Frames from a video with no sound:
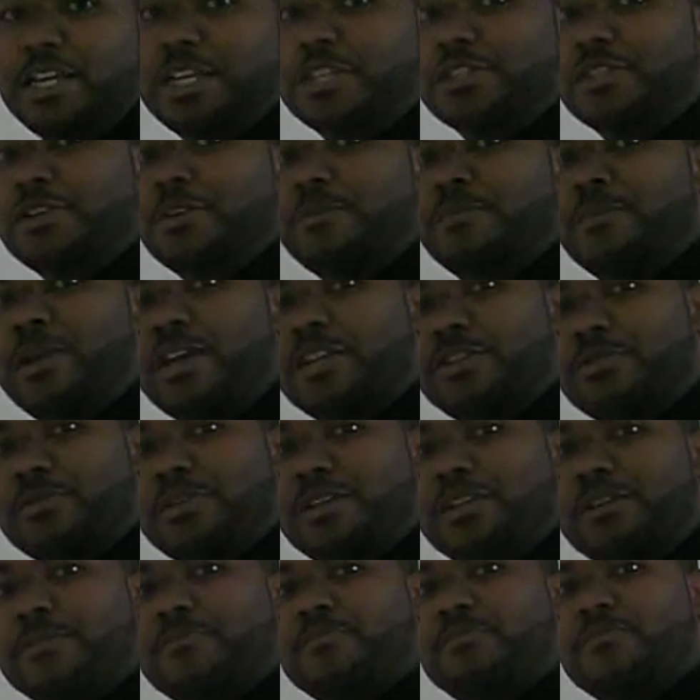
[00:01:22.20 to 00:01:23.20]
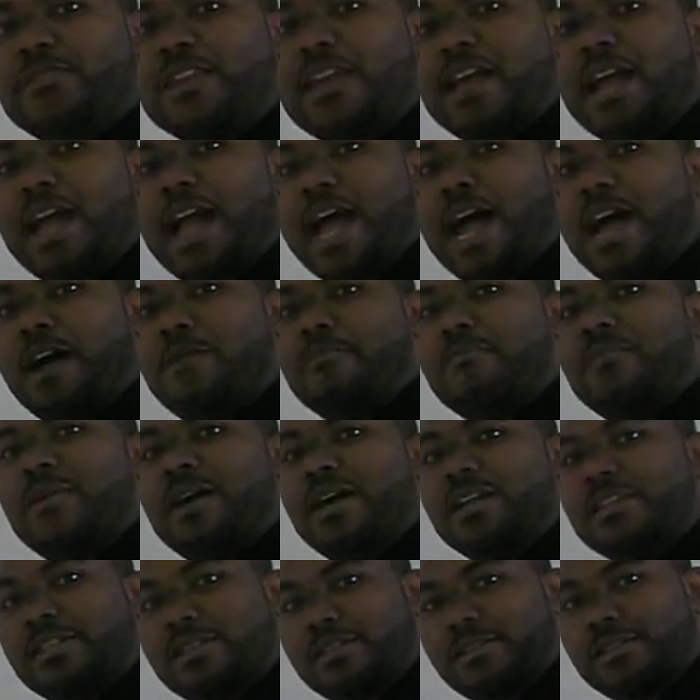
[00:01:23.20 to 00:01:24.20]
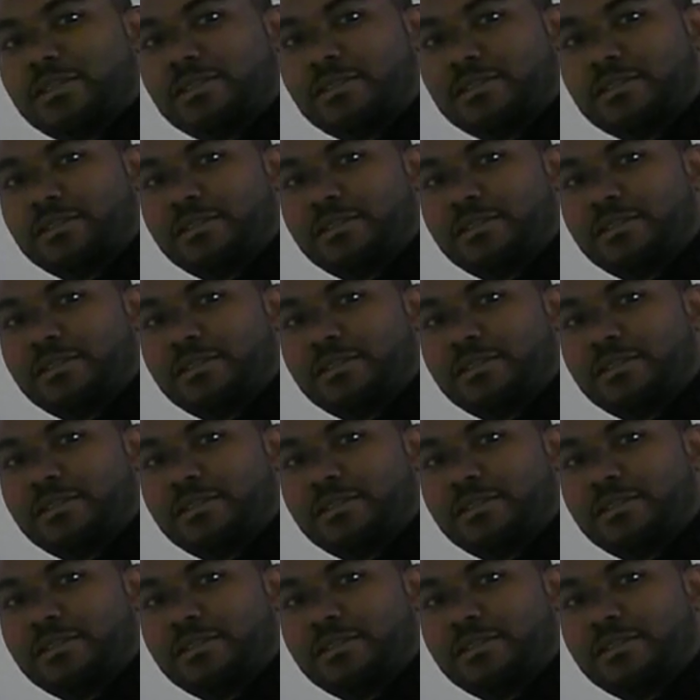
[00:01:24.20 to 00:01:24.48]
so measuring how much